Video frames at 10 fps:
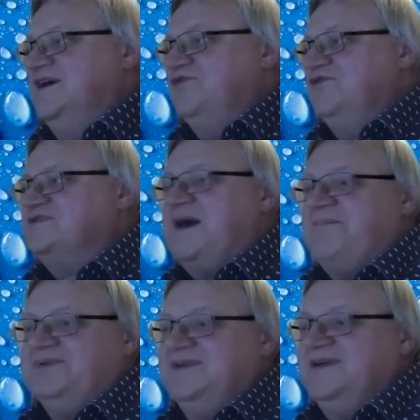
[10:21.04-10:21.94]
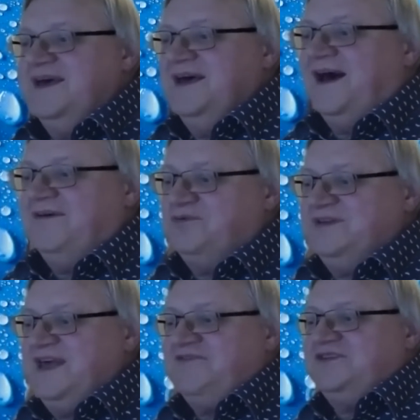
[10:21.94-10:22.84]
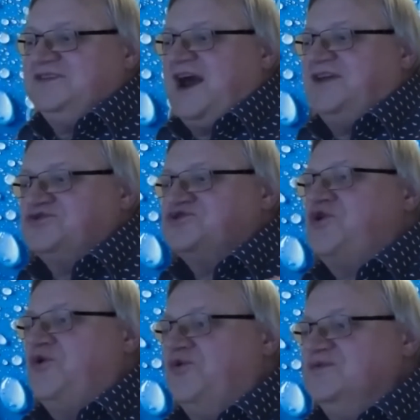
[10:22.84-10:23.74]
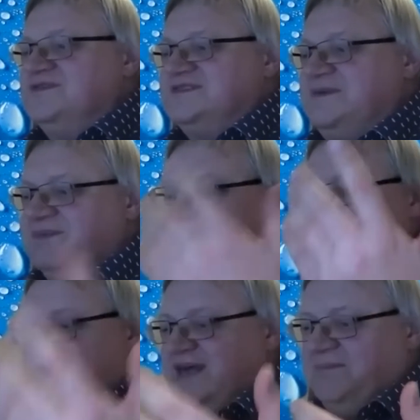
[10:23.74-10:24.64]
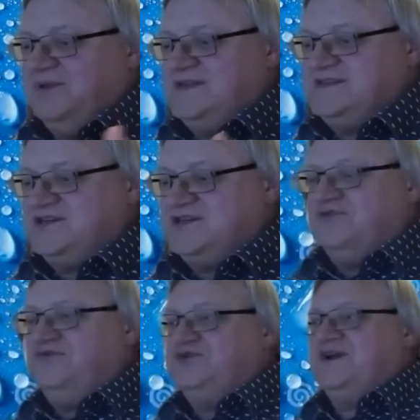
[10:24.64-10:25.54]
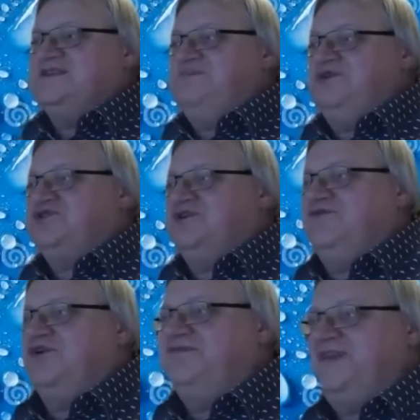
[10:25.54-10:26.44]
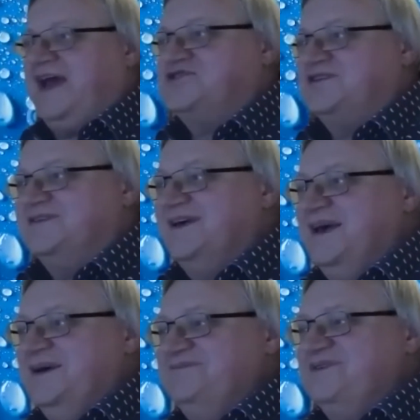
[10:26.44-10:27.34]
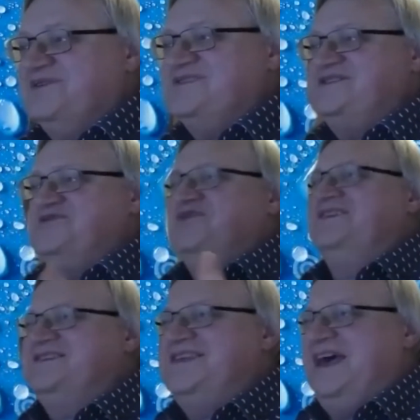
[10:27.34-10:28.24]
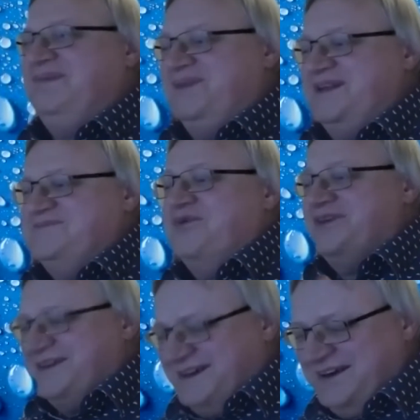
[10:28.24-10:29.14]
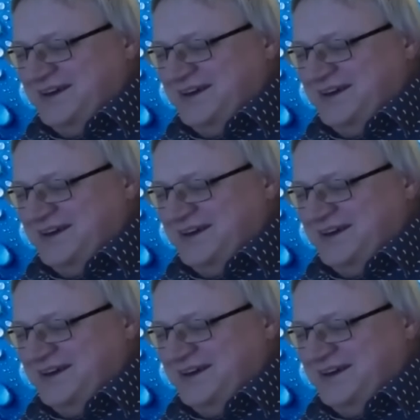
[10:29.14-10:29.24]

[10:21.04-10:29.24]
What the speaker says: For example, we never try to show similar table as I showed for transmission for reflection, because as you understand, plasmonic